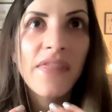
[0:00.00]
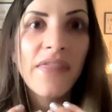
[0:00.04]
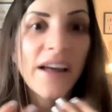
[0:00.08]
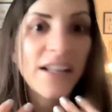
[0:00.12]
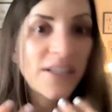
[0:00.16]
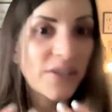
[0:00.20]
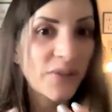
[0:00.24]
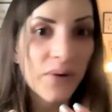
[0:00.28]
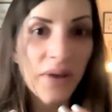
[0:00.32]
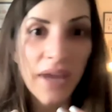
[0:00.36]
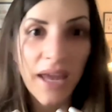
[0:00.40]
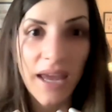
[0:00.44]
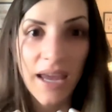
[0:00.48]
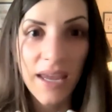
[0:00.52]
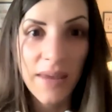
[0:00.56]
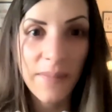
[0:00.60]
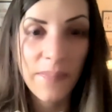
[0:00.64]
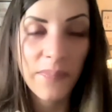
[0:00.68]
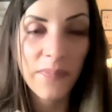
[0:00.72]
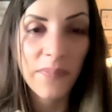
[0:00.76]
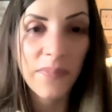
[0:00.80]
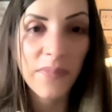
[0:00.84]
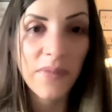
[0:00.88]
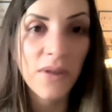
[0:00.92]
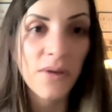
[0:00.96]
that's okay.
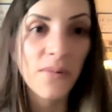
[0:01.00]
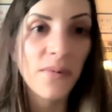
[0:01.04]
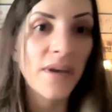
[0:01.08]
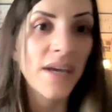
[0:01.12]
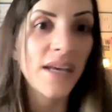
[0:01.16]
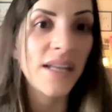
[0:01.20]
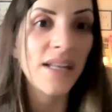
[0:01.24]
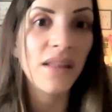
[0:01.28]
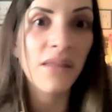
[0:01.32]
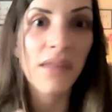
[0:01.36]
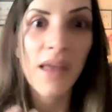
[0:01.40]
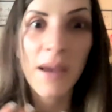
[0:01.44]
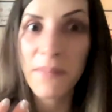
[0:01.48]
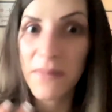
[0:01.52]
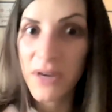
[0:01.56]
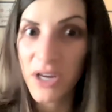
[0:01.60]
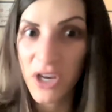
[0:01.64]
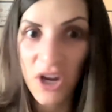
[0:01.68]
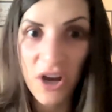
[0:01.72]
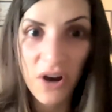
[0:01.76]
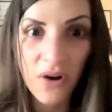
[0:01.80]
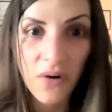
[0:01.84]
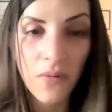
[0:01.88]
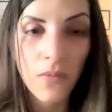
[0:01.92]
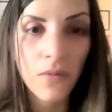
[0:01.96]
You can let me
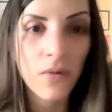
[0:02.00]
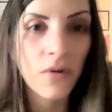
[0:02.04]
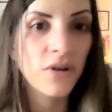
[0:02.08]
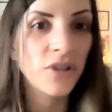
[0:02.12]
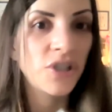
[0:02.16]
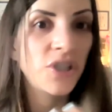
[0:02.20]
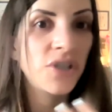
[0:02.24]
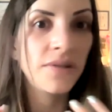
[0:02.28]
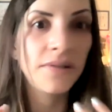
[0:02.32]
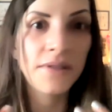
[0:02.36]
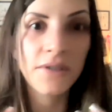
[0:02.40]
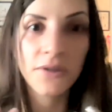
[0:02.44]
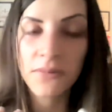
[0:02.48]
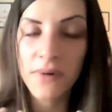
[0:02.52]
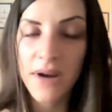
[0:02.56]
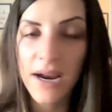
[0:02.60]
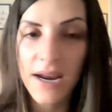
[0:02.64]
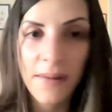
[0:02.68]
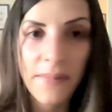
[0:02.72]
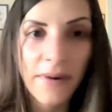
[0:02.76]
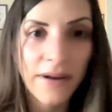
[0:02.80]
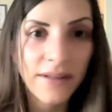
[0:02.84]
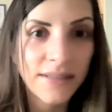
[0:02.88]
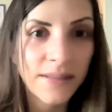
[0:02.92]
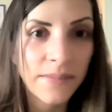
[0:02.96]
know or choose to
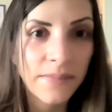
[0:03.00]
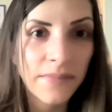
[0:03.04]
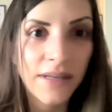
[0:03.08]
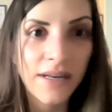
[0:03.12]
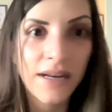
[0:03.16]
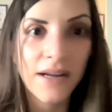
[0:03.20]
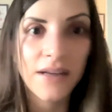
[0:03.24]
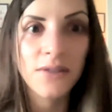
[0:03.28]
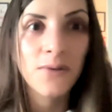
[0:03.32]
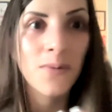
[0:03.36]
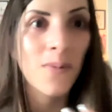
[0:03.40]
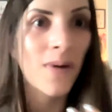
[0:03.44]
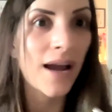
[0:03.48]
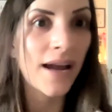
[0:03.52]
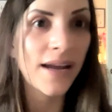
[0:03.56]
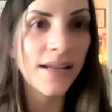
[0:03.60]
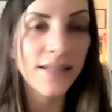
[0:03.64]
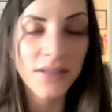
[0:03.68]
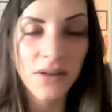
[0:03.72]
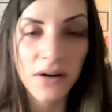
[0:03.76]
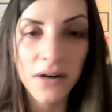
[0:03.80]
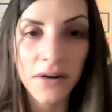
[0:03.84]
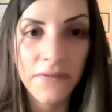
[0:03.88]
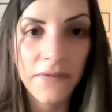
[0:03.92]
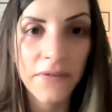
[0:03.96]
write about something else why
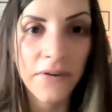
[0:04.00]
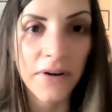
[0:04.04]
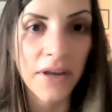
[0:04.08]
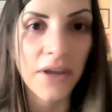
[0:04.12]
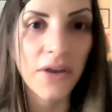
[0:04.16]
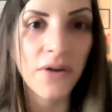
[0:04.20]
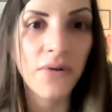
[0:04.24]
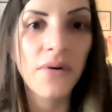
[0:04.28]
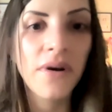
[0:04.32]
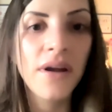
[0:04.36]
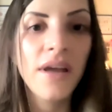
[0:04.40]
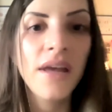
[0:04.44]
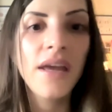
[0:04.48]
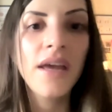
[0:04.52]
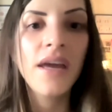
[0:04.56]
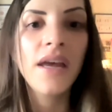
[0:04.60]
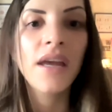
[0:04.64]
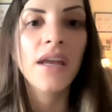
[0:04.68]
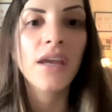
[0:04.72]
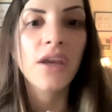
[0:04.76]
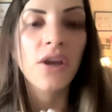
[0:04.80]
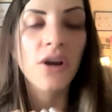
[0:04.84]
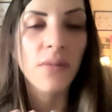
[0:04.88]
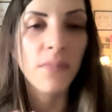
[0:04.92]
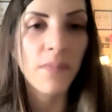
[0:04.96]
it's hard for you.
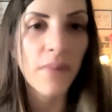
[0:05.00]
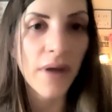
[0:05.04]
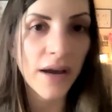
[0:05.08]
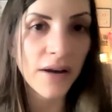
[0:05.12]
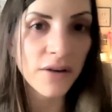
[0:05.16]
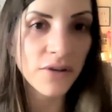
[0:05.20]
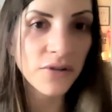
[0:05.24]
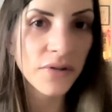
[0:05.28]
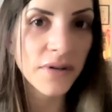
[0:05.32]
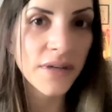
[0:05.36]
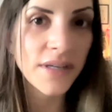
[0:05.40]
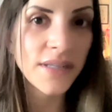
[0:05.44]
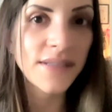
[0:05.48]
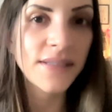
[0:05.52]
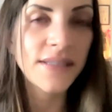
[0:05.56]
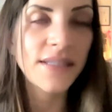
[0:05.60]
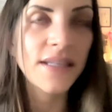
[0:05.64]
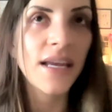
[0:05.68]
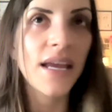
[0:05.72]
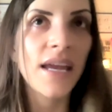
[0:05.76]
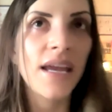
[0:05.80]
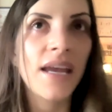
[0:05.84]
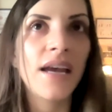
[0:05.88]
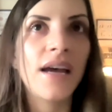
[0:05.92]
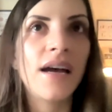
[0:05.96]
Your boundaries
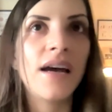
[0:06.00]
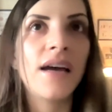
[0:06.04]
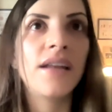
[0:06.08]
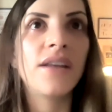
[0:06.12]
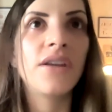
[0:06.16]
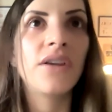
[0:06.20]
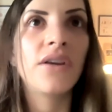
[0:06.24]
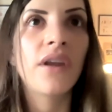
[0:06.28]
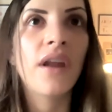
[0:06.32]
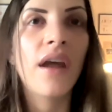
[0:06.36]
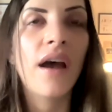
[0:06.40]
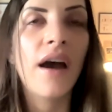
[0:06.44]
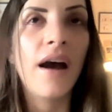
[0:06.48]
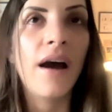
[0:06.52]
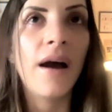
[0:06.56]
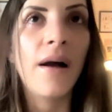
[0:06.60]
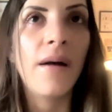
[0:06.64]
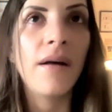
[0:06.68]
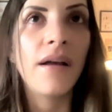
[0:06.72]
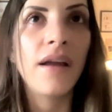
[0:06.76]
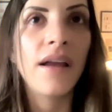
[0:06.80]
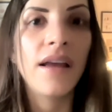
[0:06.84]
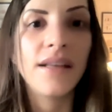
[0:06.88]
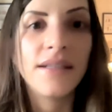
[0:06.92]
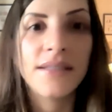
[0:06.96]
and
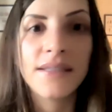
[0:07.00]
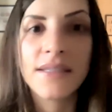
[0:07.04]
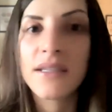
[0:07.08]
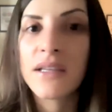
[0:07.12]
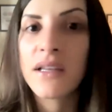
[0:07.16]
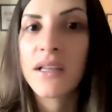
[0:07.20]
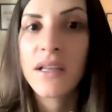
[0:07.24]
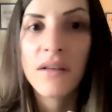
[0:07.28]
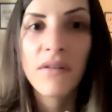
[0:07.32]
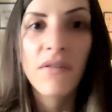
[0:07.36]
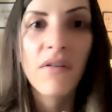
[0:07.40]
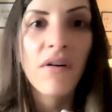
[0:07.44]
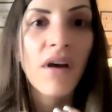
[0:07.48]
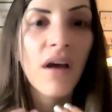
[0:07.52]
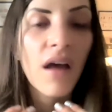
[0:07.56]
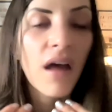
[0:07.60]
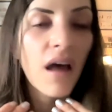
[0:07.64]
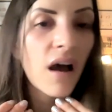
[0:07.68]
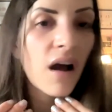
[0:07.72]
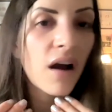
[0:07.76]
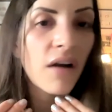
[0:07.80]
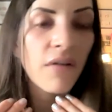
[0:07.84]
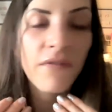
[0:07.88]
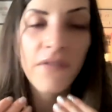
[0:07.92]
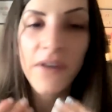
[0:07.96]
uh, is
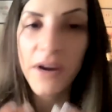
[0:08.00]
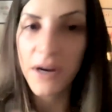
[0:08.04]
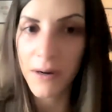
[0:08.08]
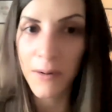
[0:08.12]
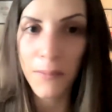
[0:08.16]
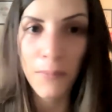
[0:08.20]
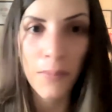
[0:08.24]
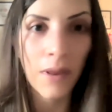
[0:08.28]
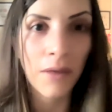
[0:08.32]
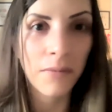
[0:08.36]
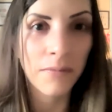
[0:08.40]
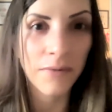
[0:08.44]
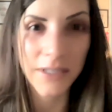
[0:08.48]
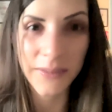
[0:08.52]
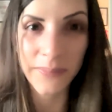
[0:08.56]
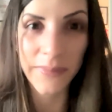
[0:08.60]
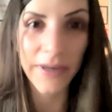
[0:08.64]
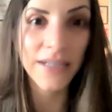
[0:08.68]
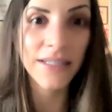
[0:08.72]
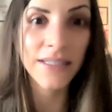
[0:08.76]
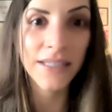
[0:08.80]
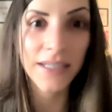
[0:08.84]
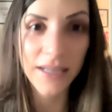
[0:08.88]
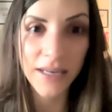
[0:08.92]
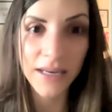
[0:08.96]
are very well
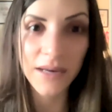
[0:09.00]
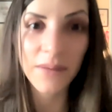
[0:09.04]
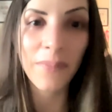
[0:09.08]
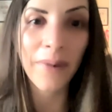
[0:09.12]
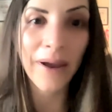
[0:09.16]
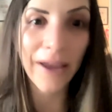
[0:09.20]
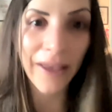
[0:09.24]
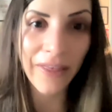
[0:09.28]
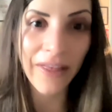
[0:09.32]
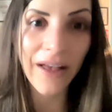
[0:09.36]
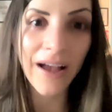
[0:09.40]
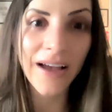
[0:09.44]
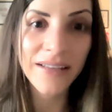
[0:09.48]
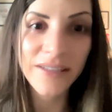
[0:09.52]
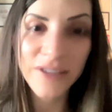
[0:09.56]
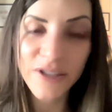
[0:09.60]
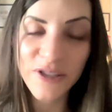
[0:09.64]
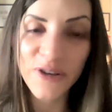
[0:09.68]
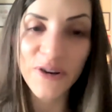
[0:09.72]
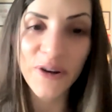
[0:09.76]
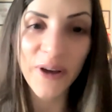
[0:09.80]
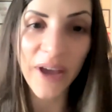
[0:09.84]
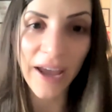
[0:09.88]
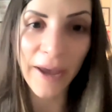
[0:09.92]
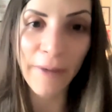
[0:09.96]
respected in my
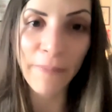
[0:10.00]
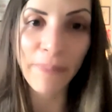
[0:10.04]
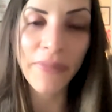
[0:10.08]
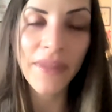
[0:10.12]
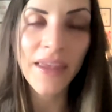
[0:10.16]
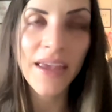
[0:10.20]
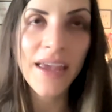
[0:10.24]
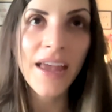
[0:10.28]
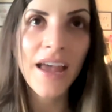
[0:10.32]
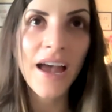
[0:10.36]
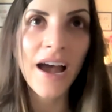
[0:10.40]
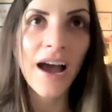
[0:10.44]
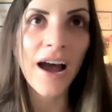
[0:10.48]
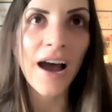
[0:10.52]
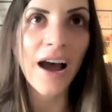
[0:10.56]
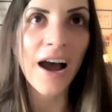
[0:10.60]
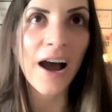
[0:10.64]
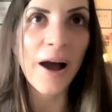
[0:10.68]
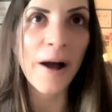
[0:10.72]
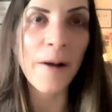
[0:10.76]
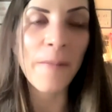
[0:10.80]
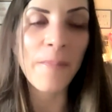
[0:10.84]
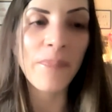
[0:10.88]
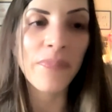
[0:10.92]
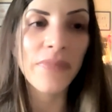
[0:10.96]
class. Okay,
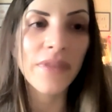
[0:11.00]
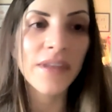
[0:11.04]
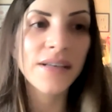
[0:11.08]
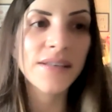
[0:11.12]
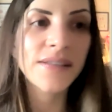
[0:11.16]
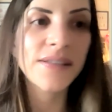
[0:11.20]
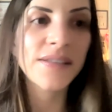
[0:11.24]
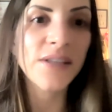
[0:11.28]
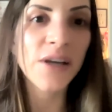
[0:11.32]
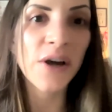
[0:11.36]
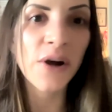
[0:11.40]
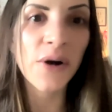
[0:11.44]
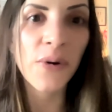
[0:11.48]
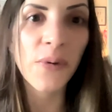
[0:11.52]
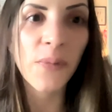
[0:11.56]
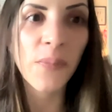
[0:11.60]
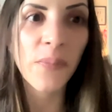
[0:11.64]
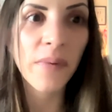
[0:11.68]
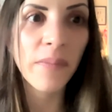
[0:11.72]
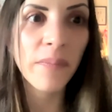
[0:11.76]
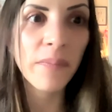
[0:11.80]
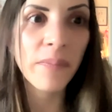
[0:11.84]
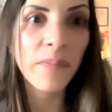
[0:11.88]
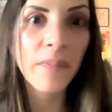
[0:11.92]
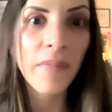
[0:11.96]
um,
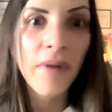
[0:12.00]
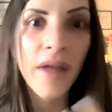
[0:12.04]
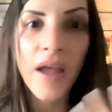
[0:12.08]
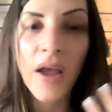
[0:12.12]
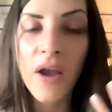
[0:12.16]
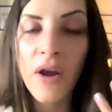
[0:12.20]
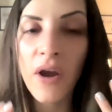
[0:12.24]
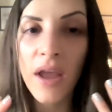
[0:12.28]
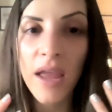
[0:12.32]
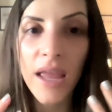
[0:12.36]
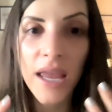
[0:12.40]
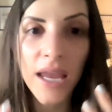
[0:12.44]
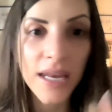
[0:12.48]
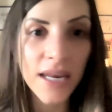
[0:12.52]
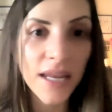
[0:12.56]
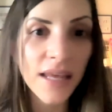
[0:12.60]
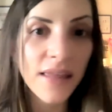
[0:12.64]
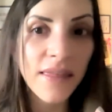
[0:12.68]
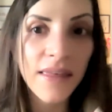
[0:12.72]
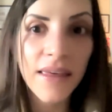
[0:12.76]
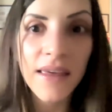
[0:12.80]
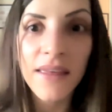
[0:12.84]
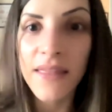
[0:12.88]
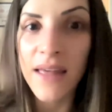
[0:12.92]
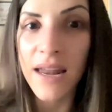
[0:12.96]
so
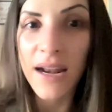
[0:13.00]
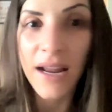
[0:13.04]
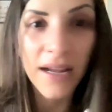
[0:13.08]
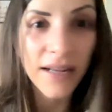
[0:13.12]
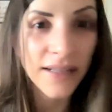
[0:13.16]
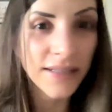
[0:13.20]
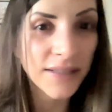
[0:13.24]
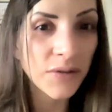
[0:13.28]
anything that I